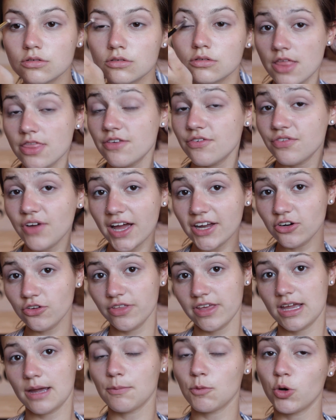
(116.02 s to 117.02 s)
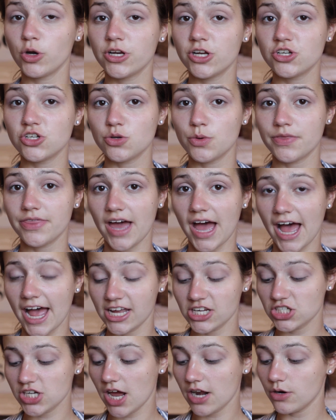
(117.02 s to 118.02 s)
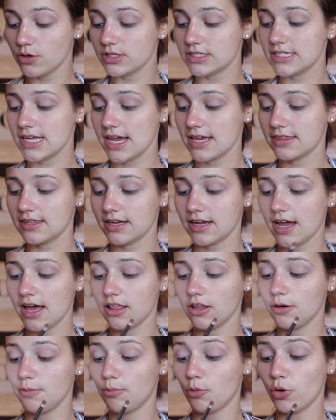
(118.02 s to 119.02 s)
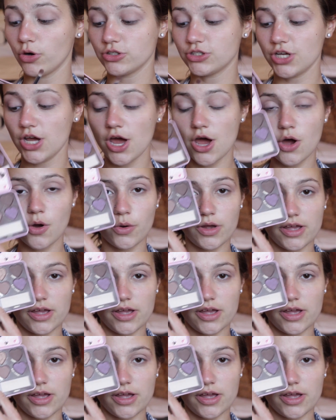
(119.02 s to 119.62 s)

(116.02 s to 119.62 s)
The final thing I'm going to do with the eyeshadow is take the color Bordeaux